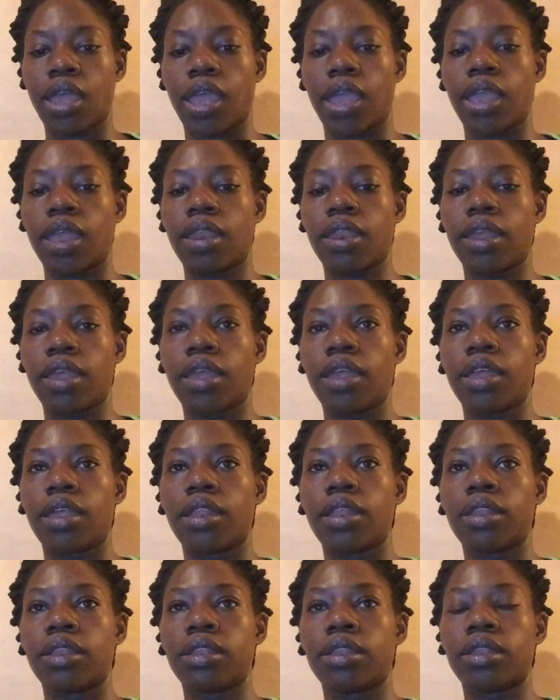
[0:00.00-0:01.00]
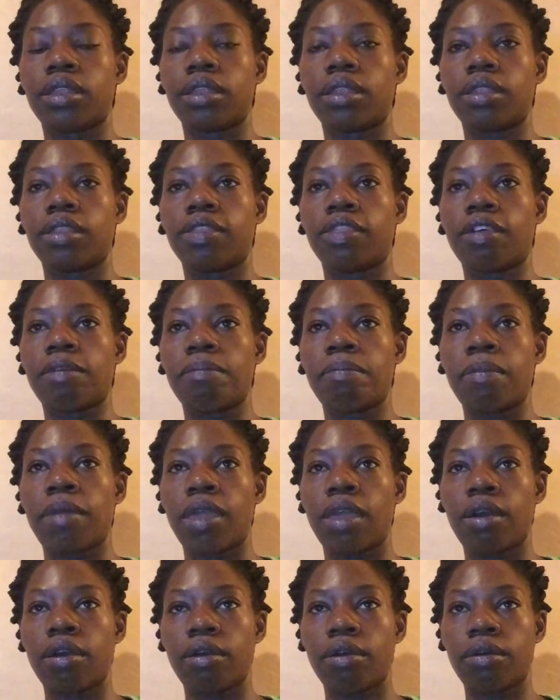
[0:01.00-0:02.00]
and then the
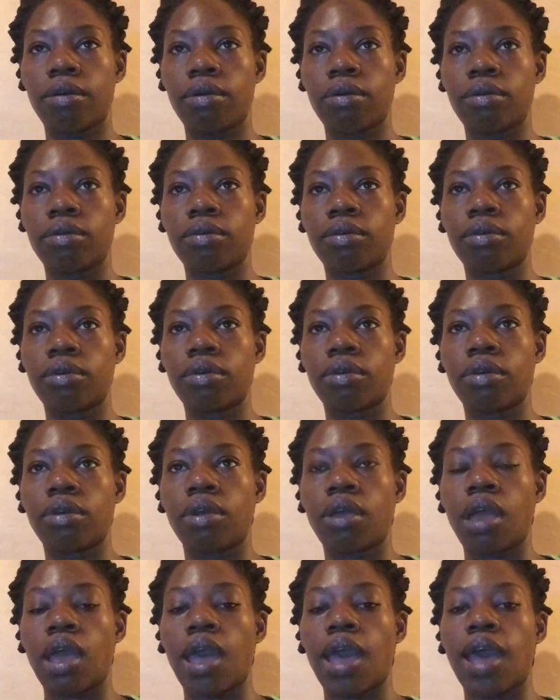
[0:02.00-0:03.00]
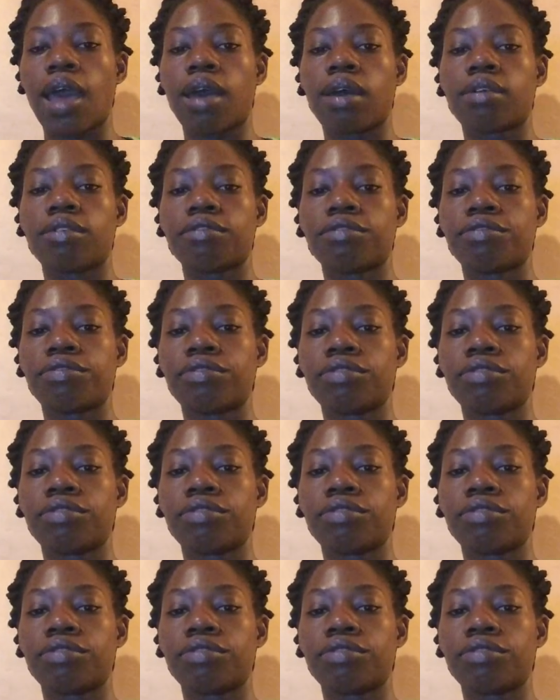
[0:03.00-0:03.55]
male have